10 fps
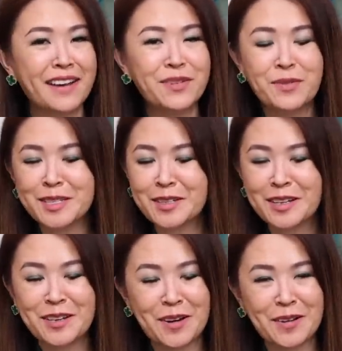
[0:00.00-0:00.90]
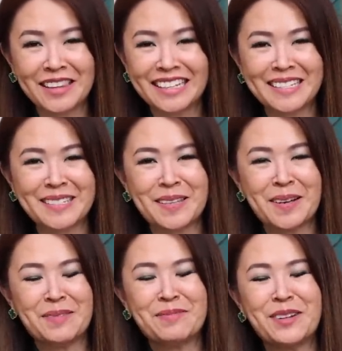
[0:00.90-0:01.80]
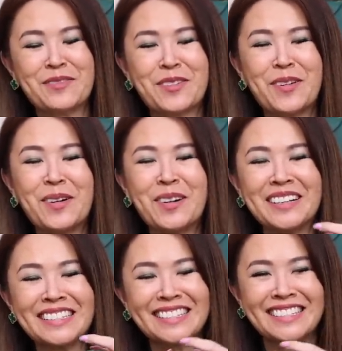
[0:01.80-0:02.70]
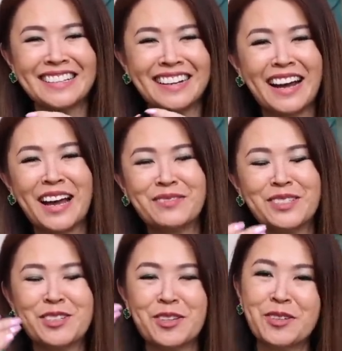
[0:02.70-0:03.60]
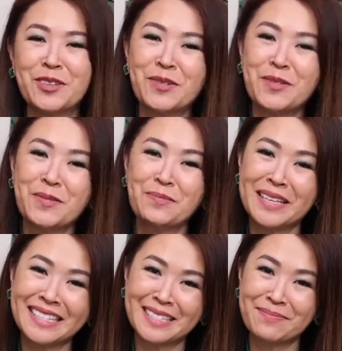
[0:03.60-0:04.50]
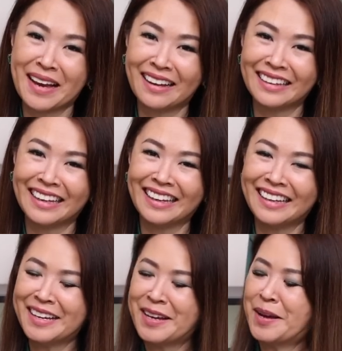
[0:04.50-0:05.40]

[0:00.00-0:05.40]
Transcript: Everyone's gonna know this, but of course, I have to show you Miss Mally,